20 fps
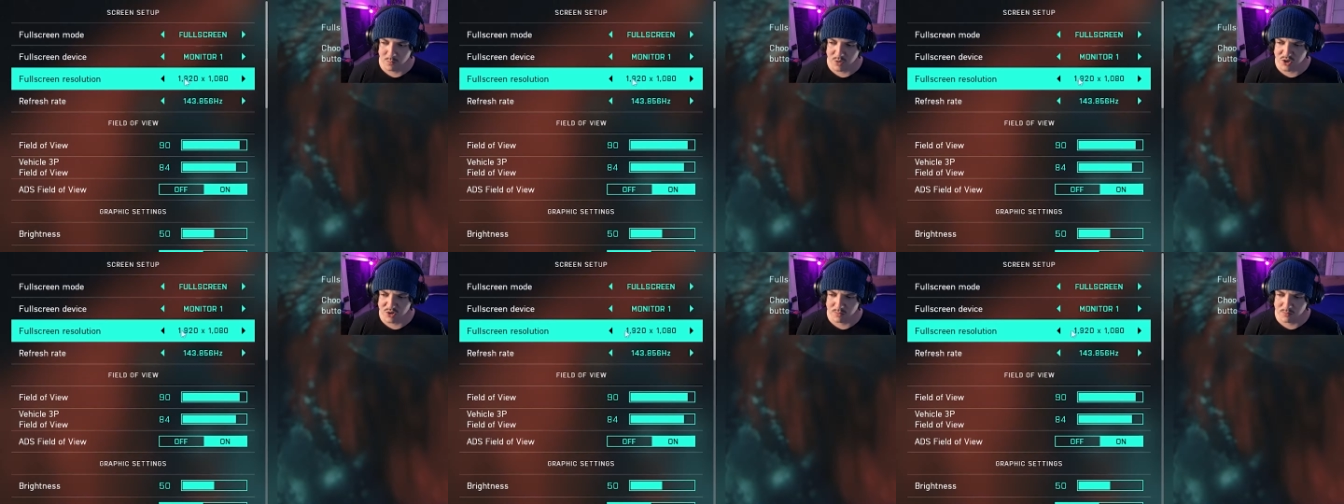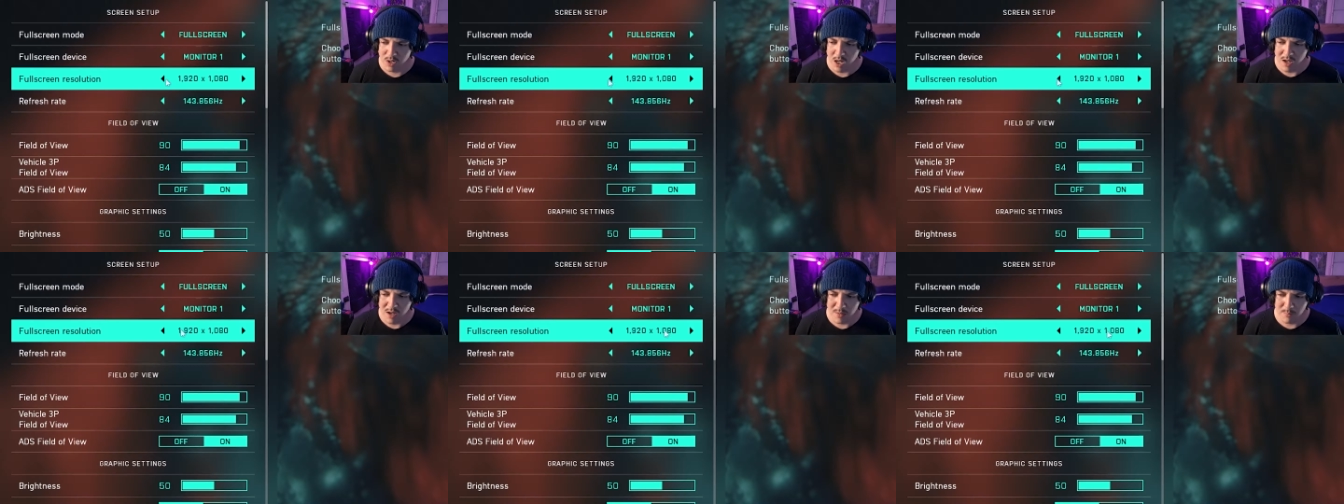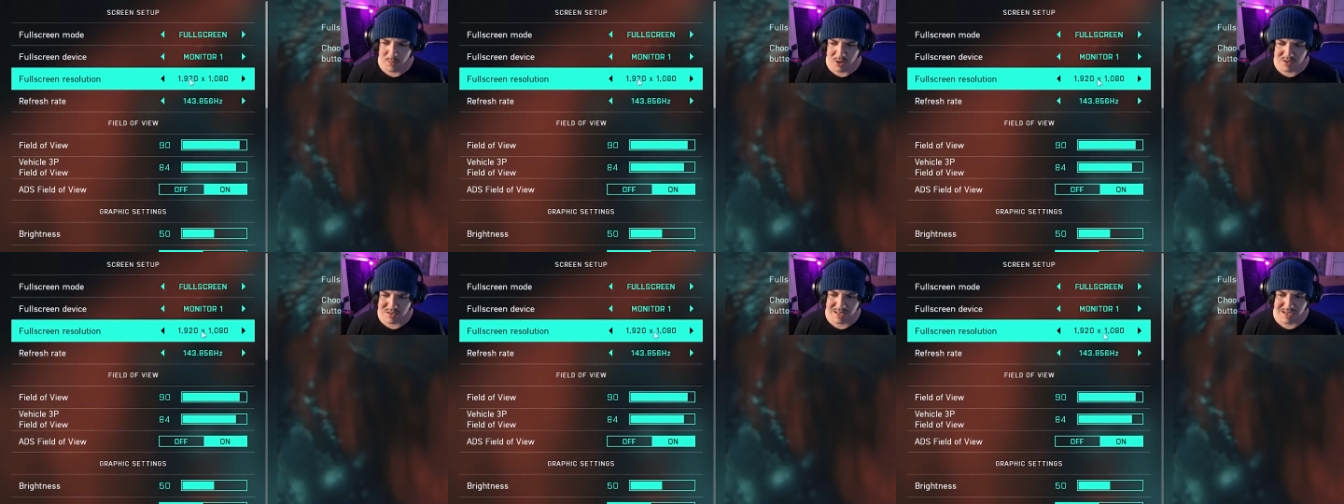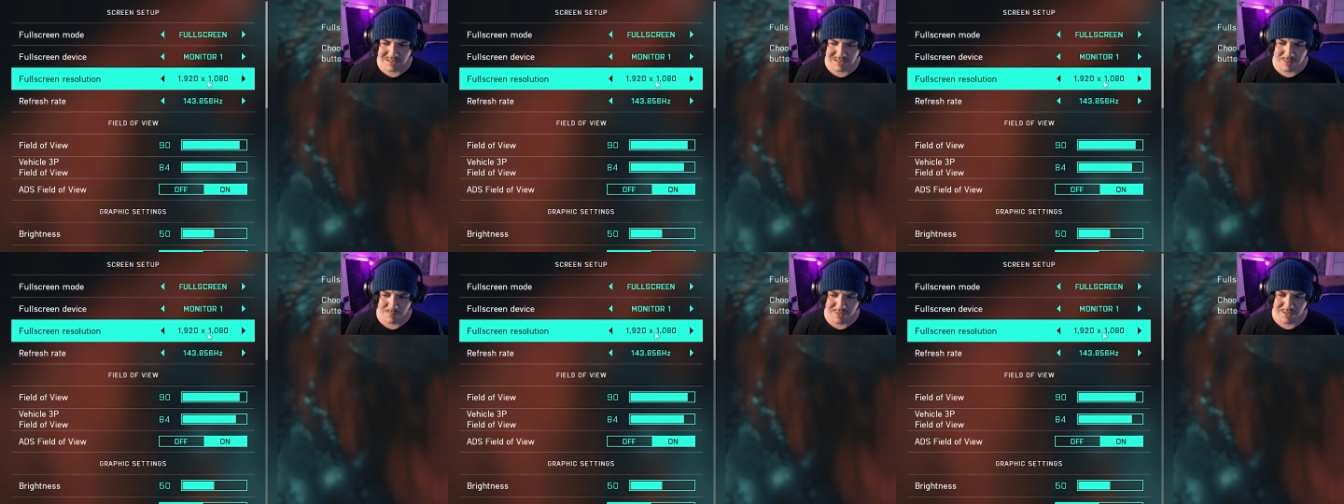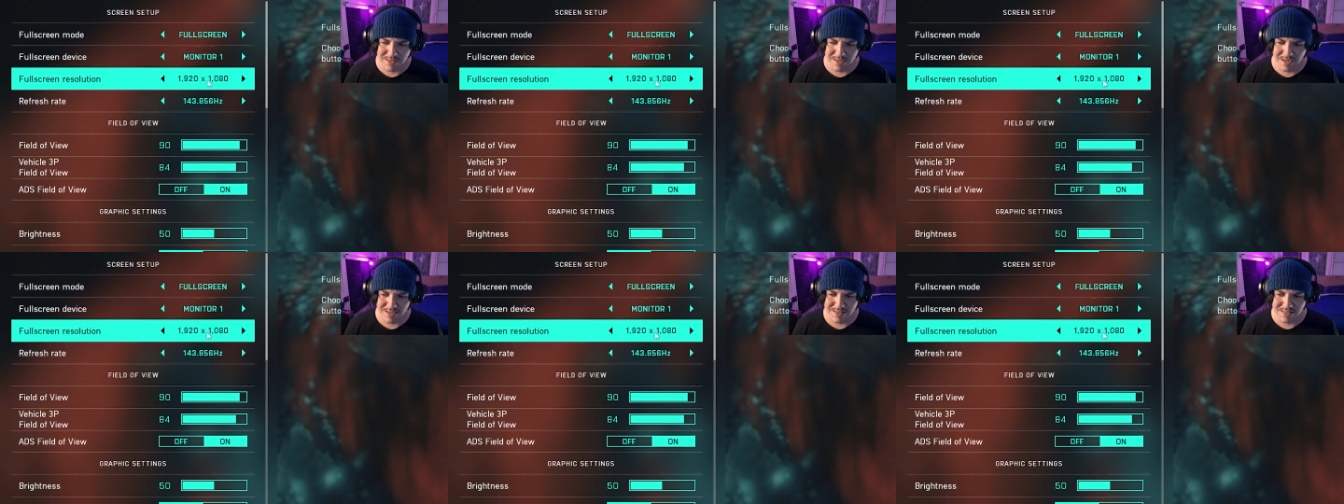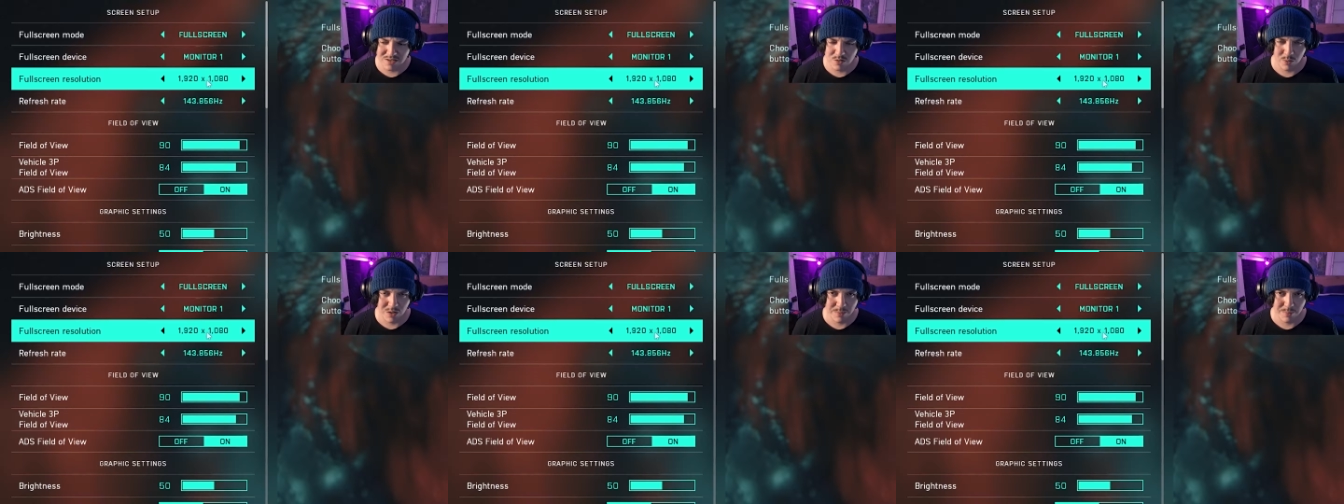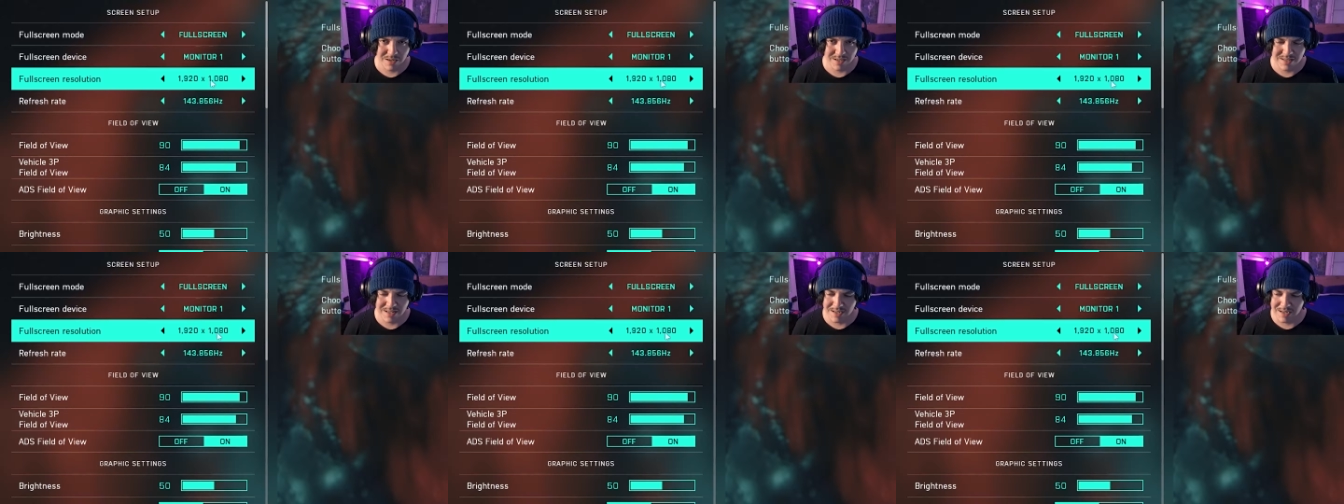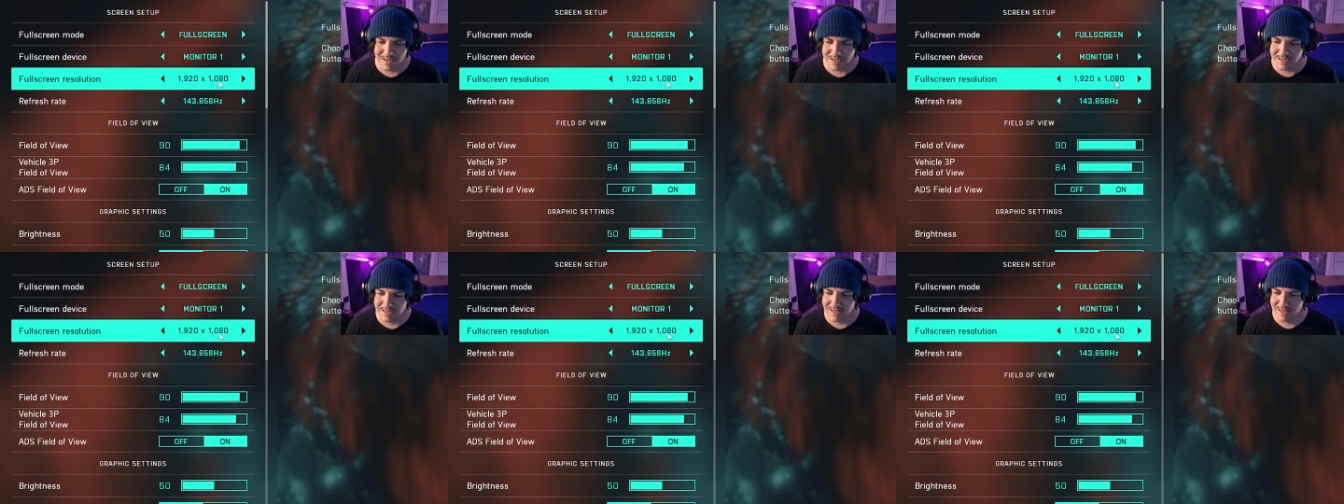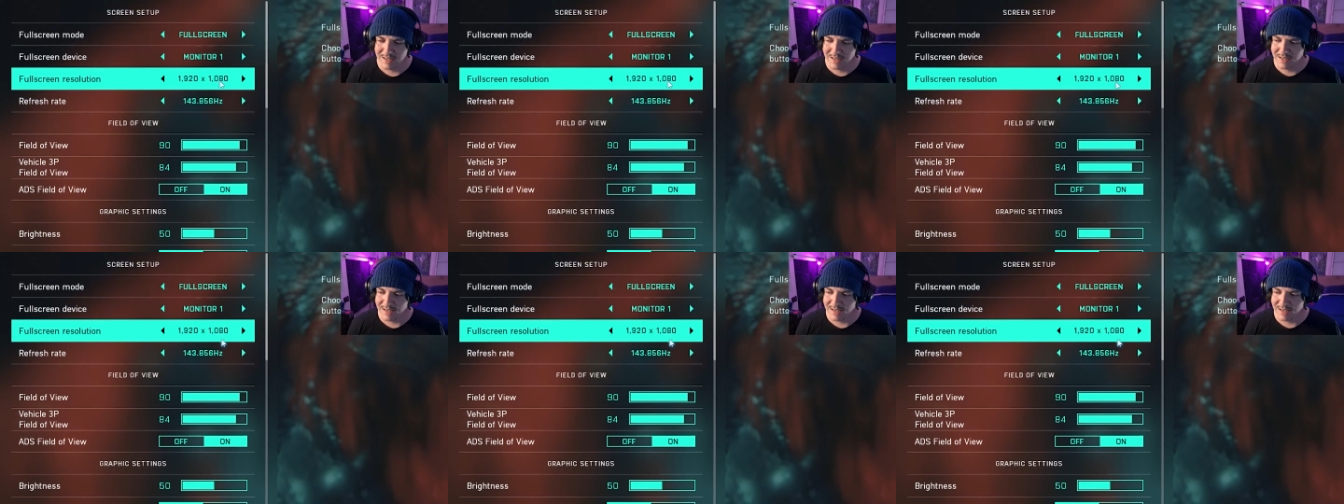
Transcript: which will most likely be 1920 by 1080,